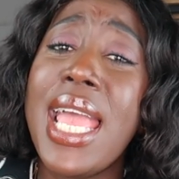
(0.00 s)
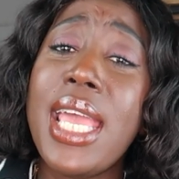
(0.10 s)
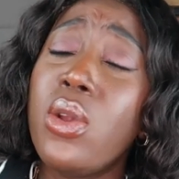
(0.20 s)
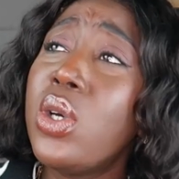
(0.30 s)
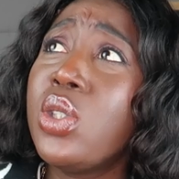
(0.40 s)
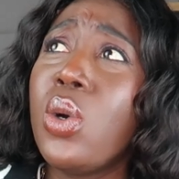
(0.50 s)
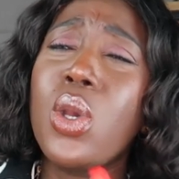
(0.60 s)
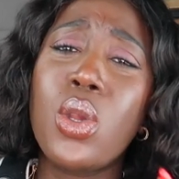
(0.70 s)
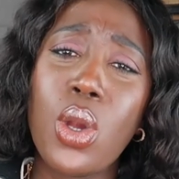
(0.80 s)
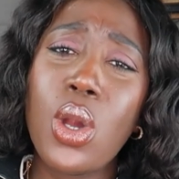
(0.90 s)
and
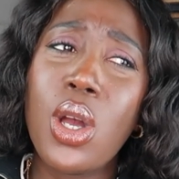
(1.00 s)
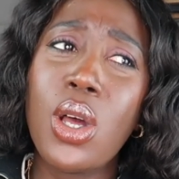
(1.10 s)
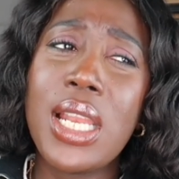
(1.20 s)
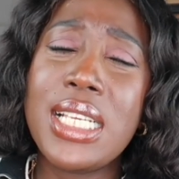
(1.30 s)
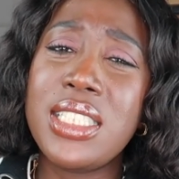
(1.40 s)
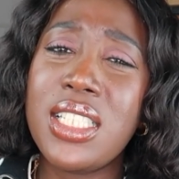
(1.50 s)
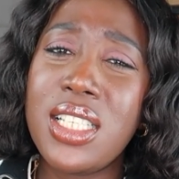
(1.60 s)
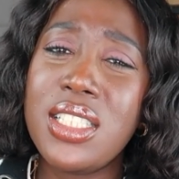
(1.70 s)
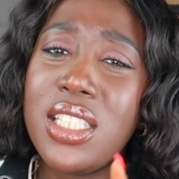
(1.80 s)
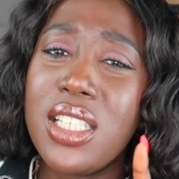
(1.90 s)
also a girl
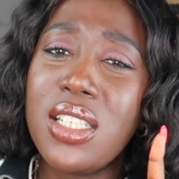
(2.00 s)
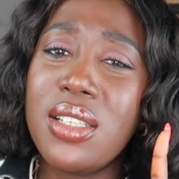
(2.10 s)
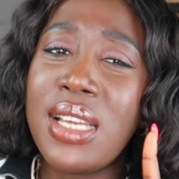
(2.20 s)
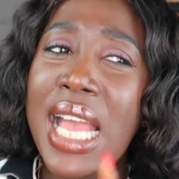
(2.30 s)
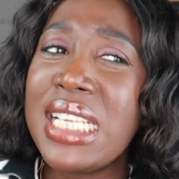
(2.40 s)
under the